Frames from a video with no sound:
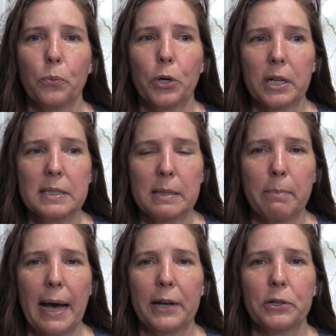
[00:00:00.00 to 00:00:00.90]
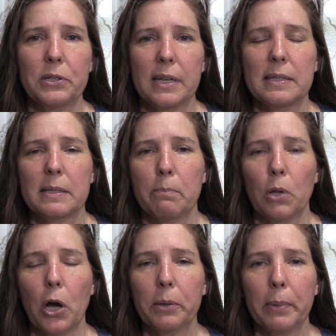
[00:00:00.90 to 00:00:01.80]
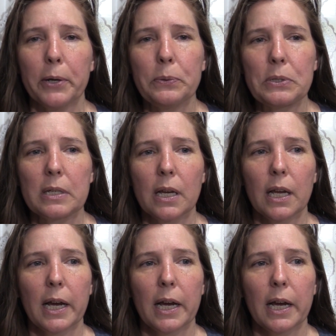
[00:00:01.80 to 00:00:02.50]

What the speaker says: work on some patterns and some blog posts.